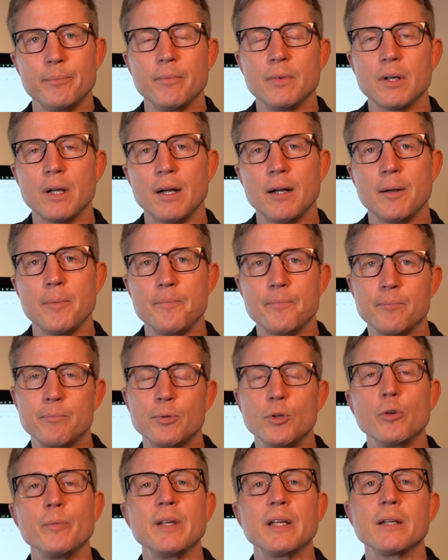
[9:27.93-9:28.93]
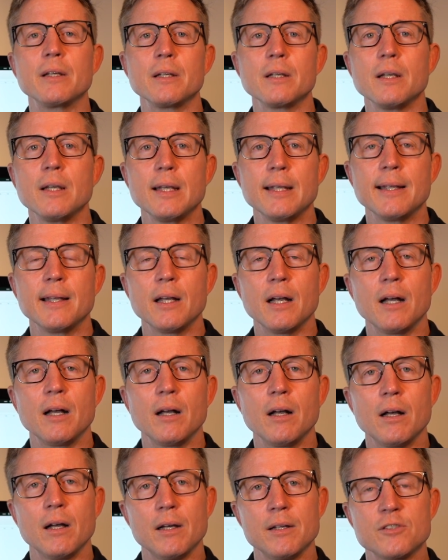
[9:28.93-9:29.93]
brooming,
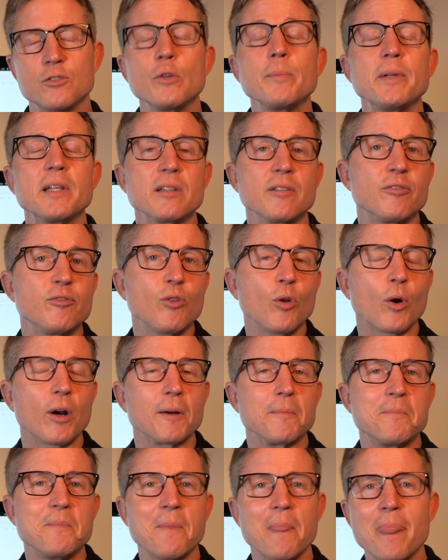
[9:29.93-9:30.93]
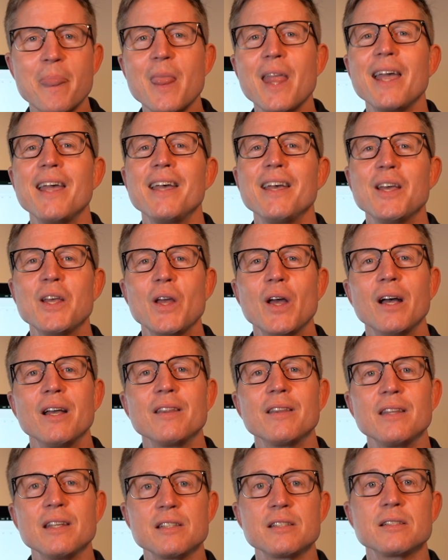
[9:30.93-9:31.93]
sweeping the floor.
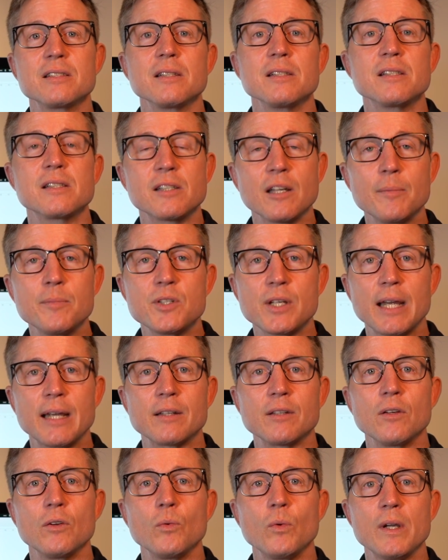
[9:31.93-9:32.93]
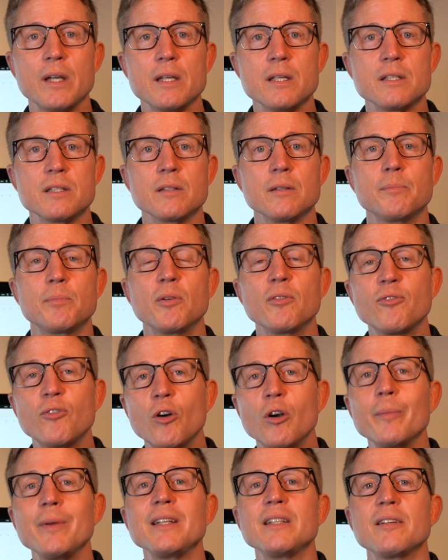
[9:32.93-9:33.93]
This subject was
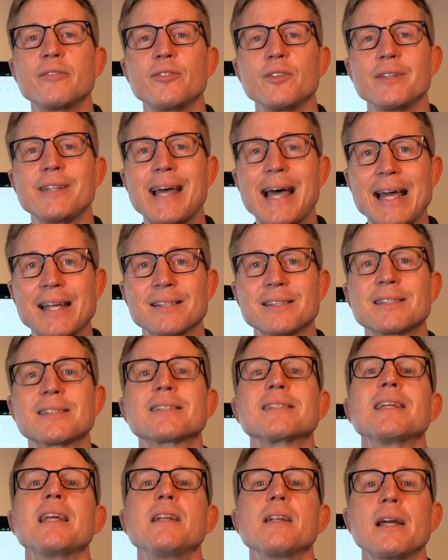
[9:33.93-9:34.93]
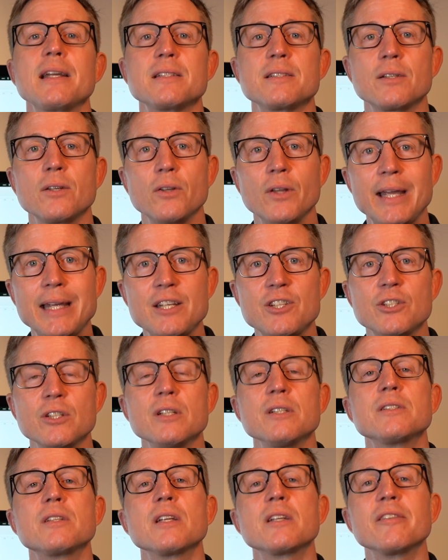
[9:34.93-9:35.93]
performing different tasks in
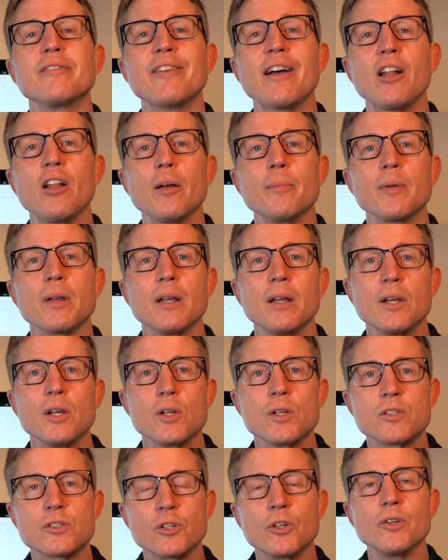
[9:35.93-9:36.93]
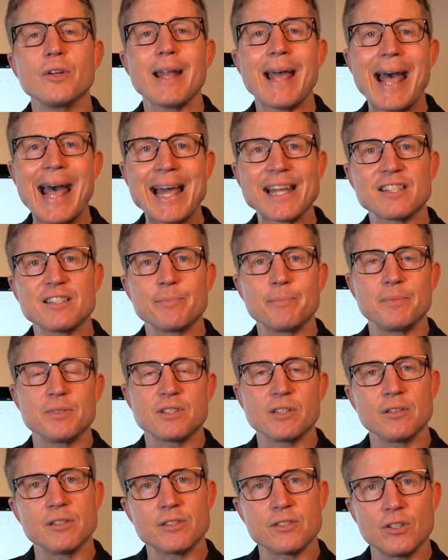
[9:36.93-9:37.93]
isolation to develop
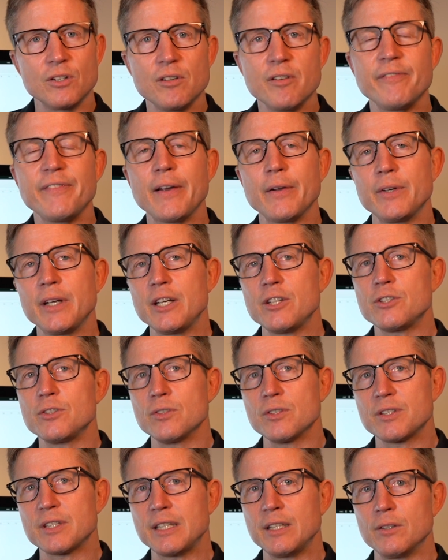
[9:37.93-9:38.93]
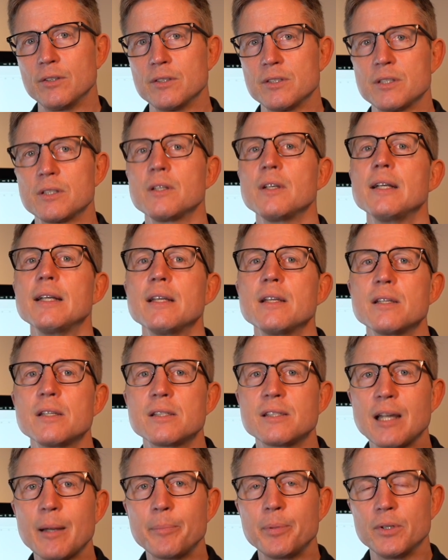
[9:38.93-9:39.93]
certain foundational skills
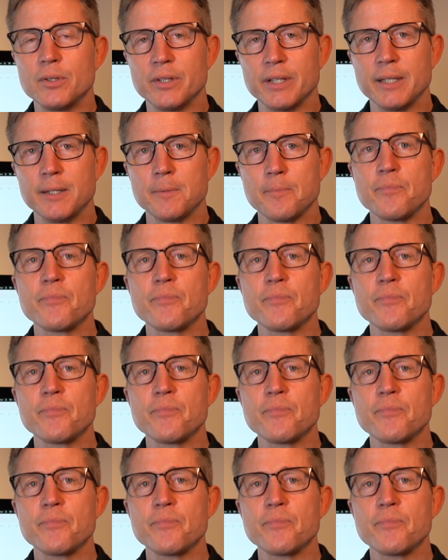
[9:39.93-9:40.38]
separately.